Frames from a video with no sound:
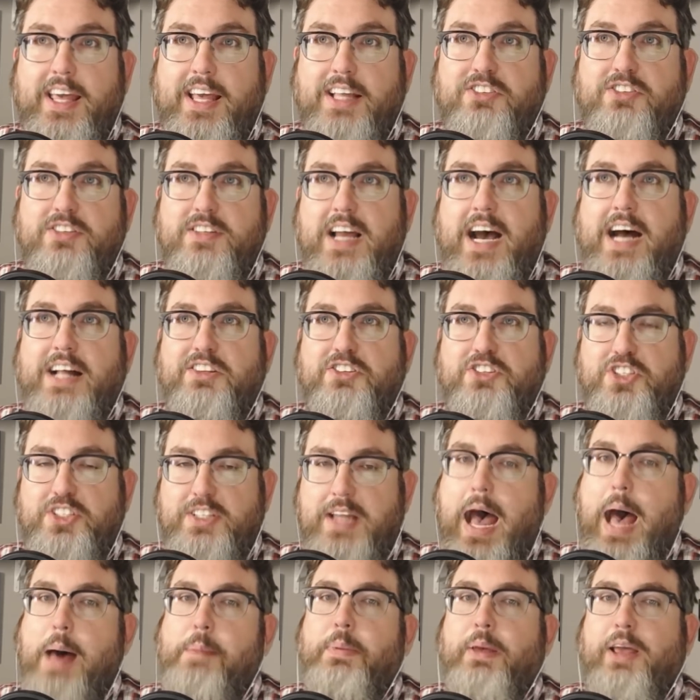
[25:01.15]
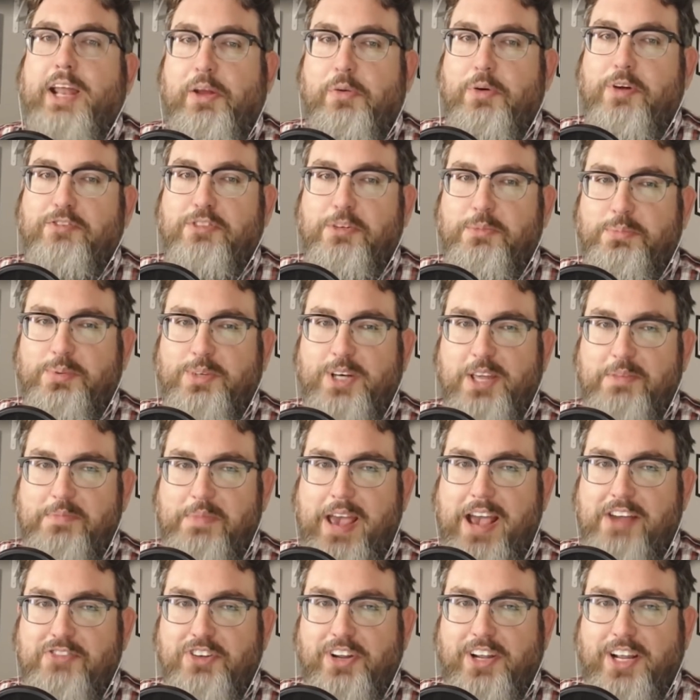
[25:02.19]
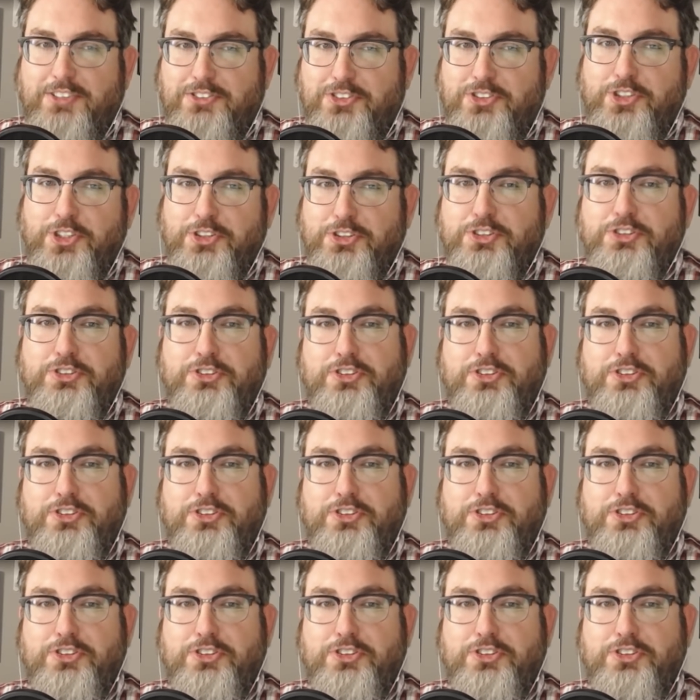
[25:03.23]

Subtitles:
It's not stopping anyone from playing Magic. It's just